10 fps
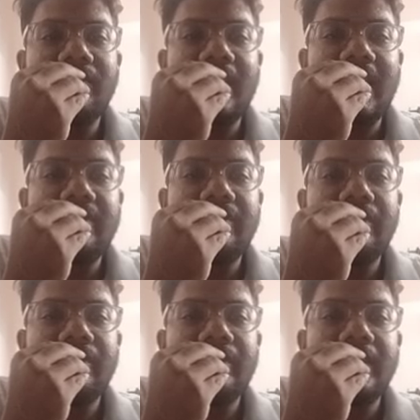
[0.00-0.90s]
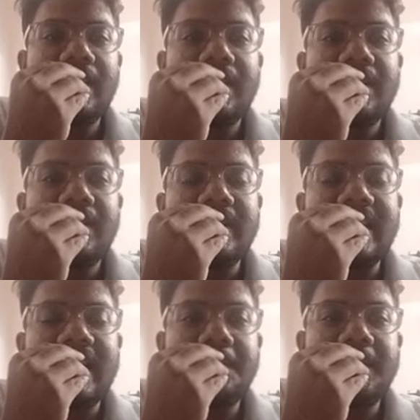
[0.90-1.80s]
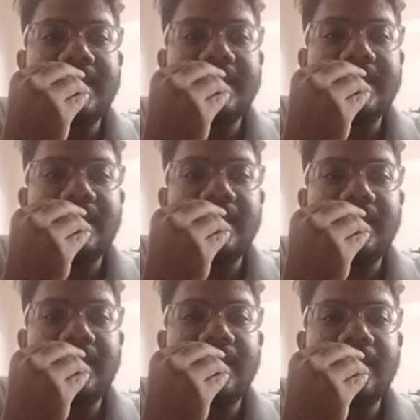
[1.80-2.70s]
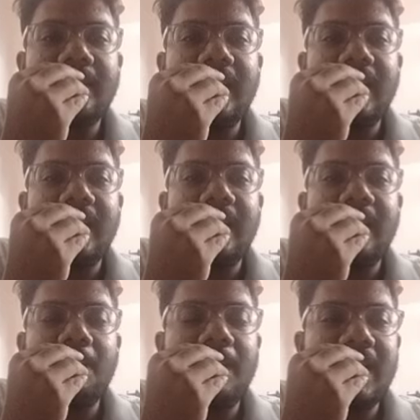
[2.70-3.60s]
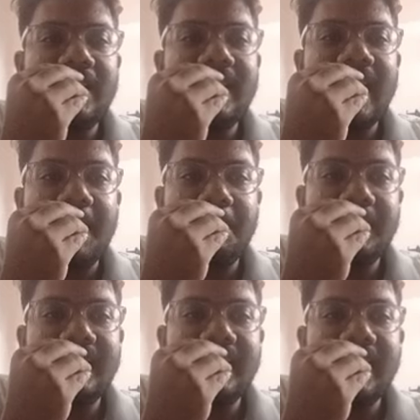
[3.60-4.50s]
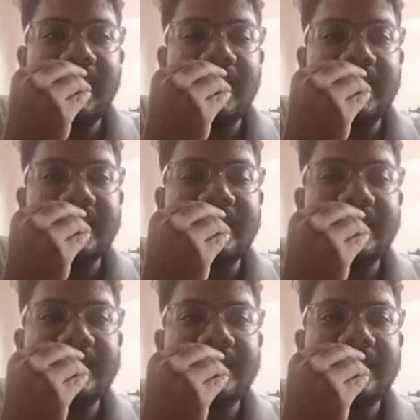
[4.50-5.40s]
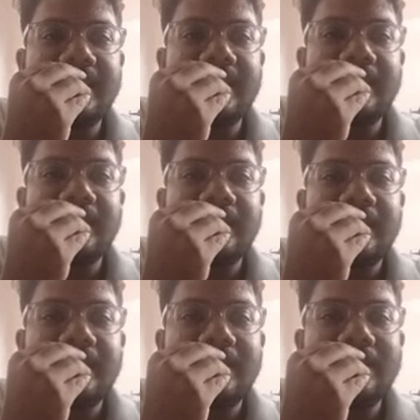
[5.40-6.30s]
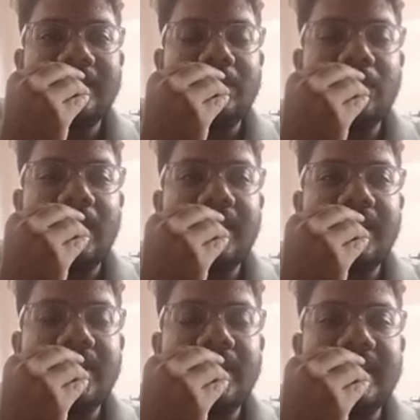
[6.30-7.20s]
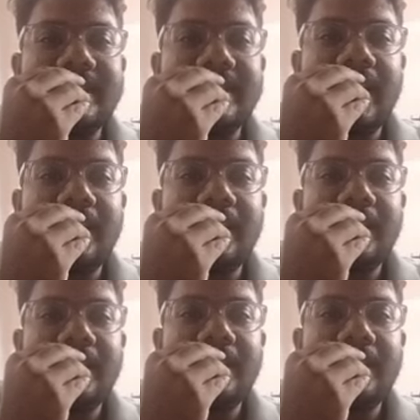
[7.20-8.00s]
life, which helps us build empathy in us. That's what literature does. Kindly